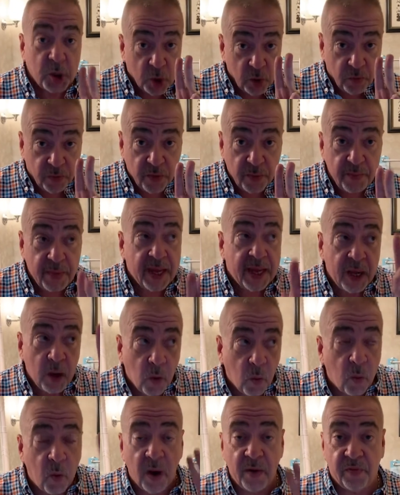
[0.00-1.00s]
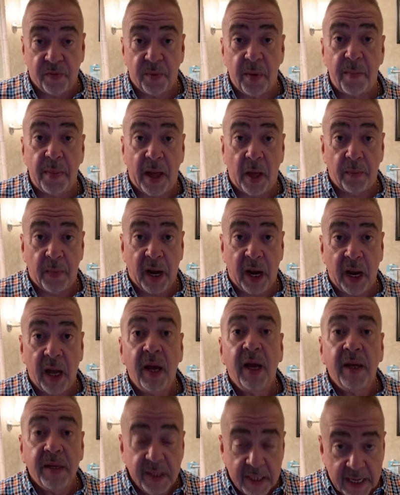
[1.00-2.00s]
2 from me, 1 from a bellman
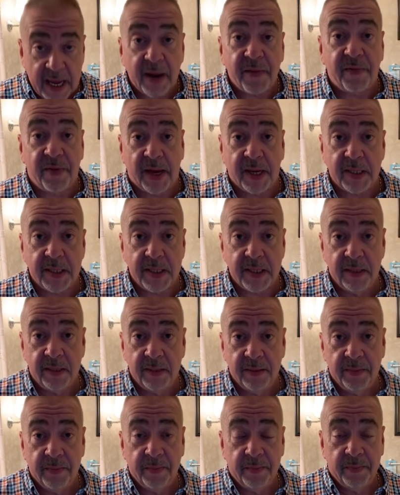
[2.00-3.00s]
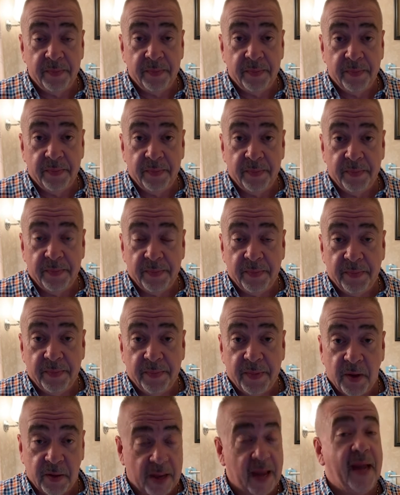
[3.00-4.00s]
to get fixed.
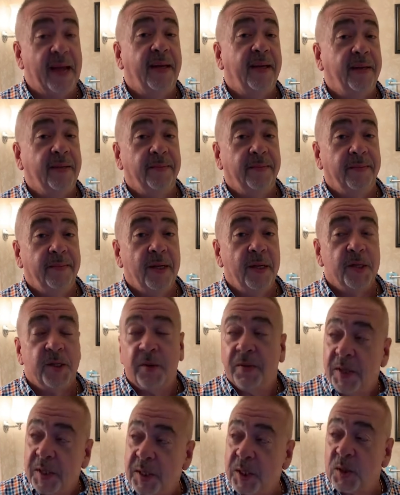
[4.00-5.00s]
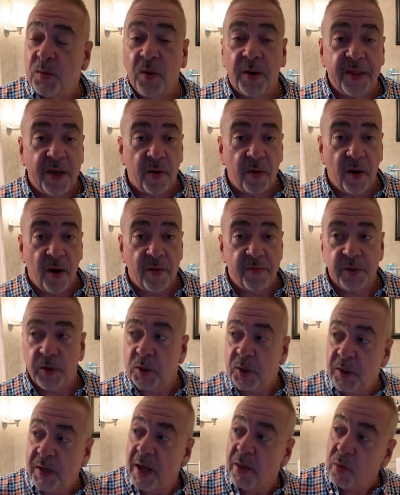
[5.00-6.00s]
Okay? So this is what they're off
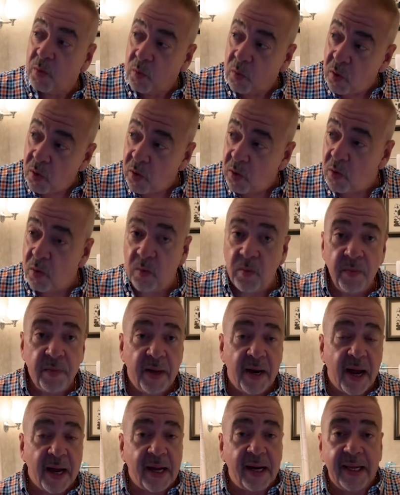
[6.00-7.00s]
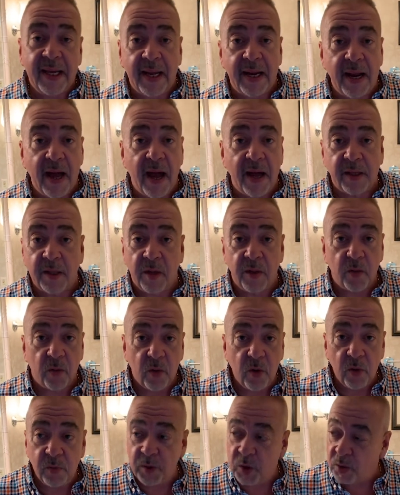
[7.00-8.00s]
to. So now the room, they're not going to get knocked on the
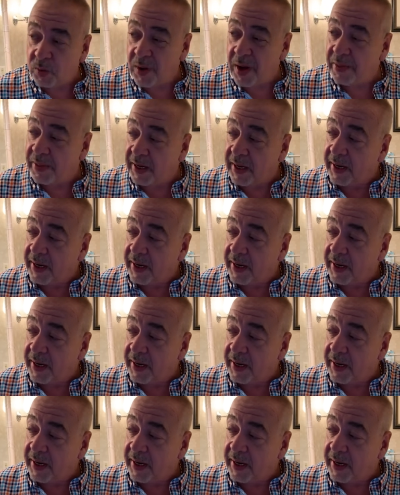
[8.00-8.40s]
room too well.